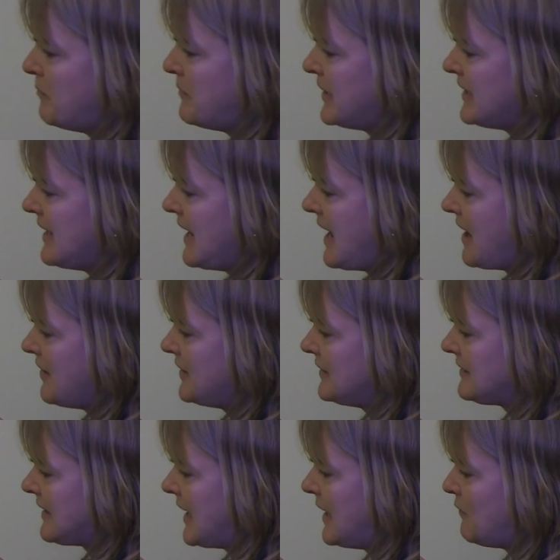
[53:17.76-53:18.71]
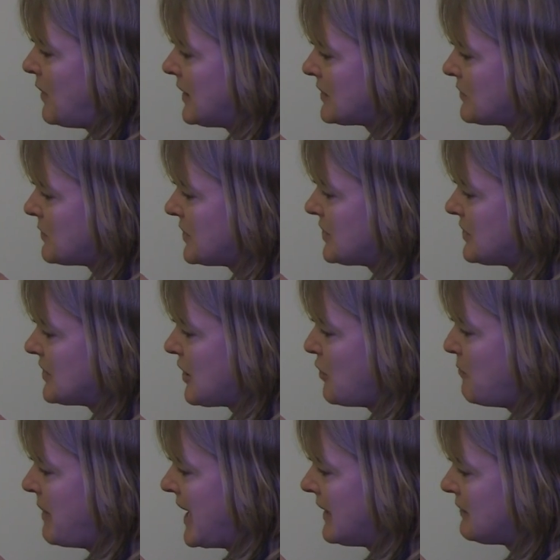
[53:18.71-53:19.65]
But now the sidewalks were
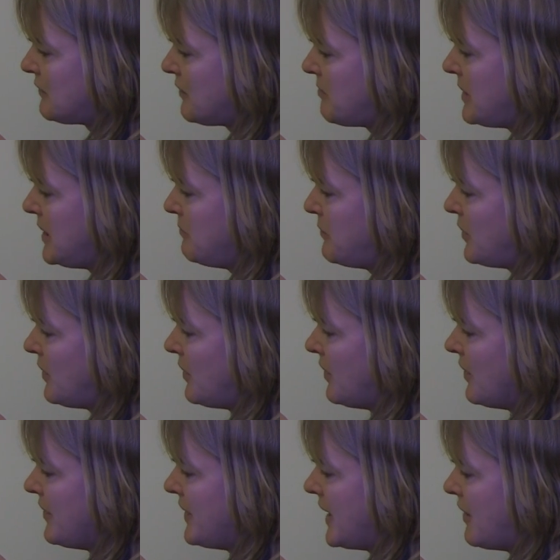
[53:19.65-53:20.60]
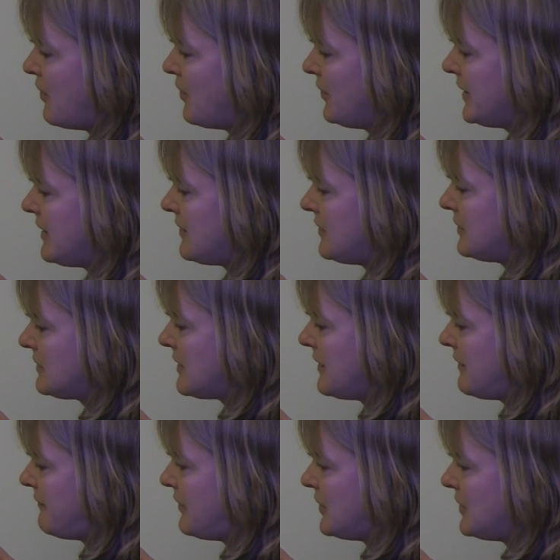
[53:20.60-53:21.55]
so packed with people that only those
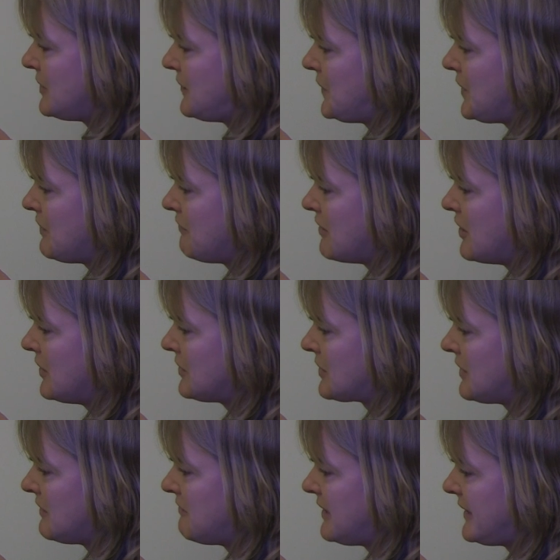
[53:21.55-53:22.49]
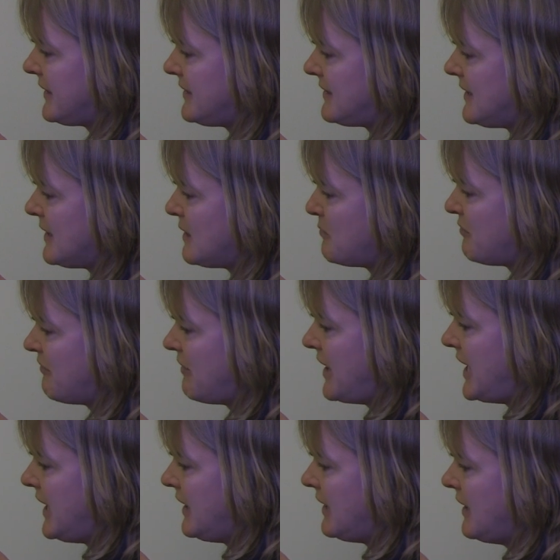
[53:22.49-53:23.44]
in the first few rows could really see the
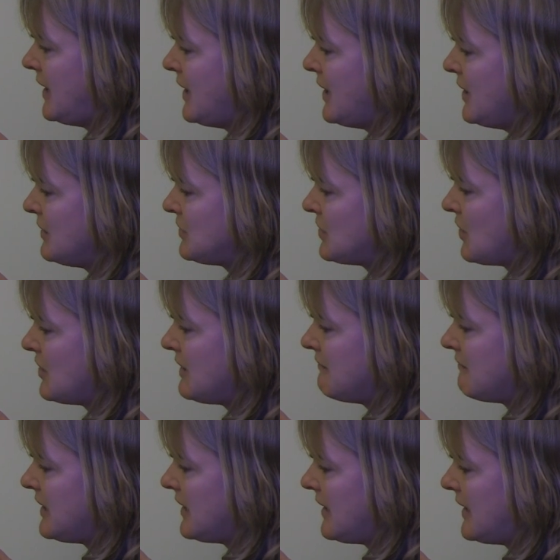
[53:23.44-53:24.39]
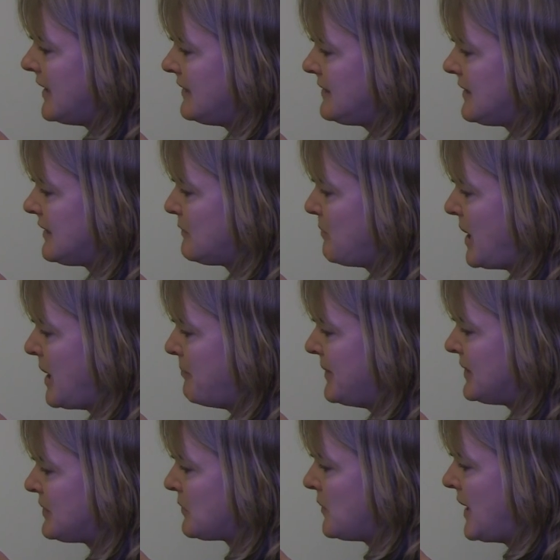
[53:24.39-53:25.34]
parade. Tony realized his
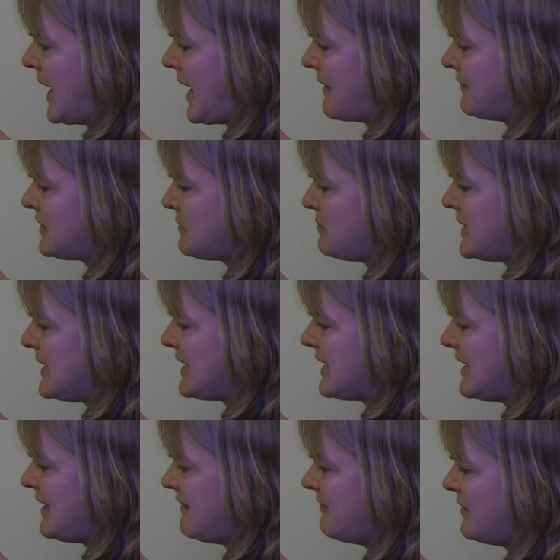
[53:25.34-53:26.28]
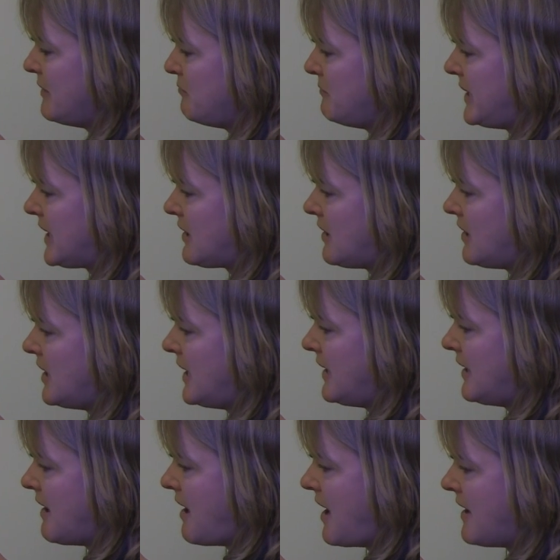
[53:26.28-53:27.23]
puppets would have to be even bigger
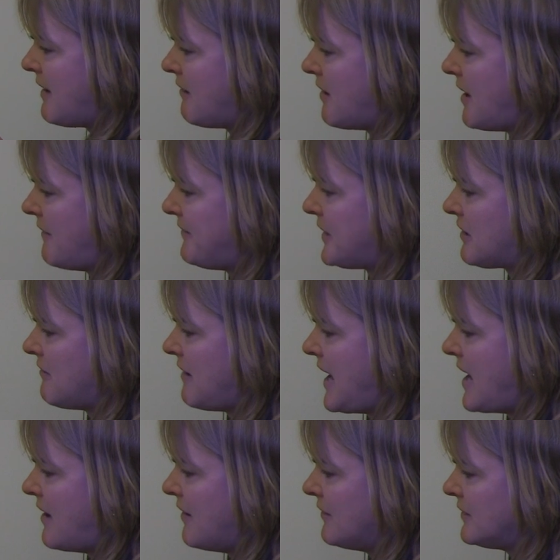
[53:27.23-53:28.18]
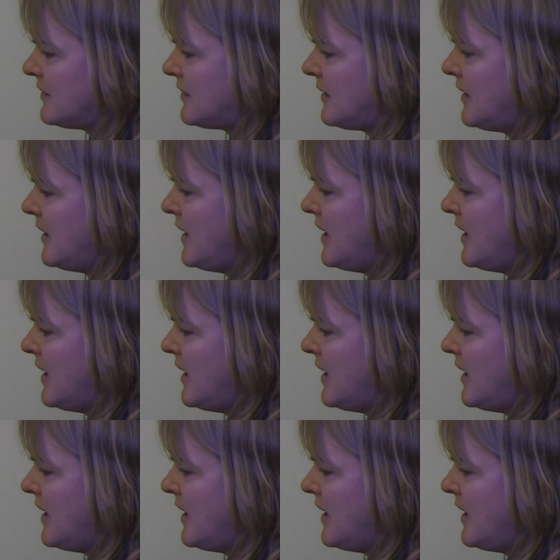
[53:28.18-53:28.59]
and higher off the ground.